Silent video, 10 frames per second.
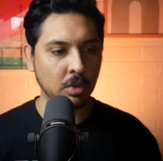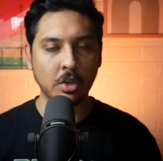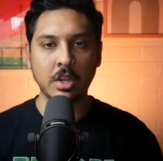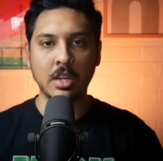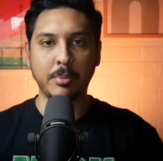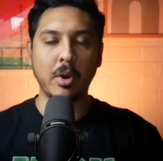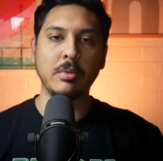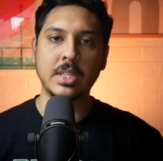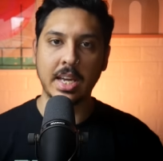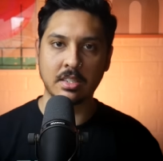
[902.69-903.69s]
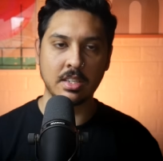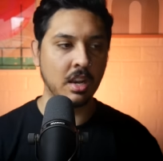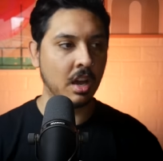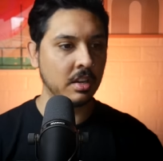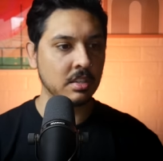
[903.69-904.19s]
who are looking at protests
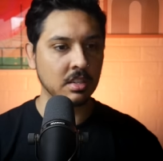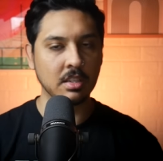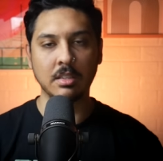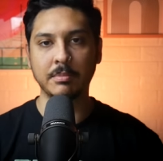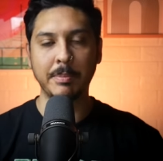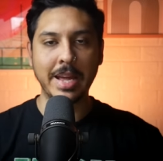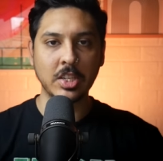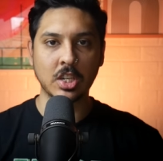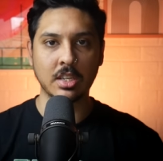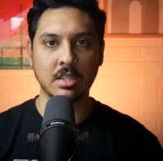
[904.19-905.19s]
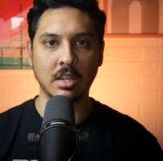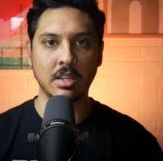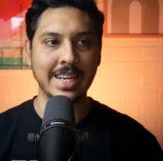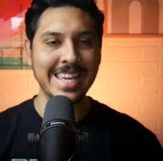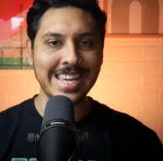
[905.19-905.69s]
in London and Manchester
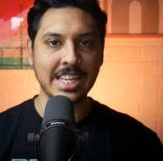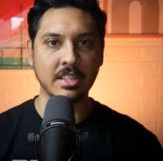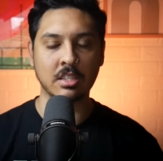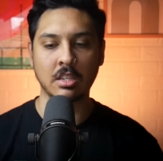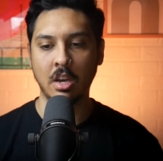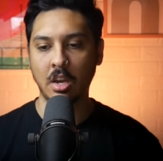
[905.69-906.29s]
and Leeds,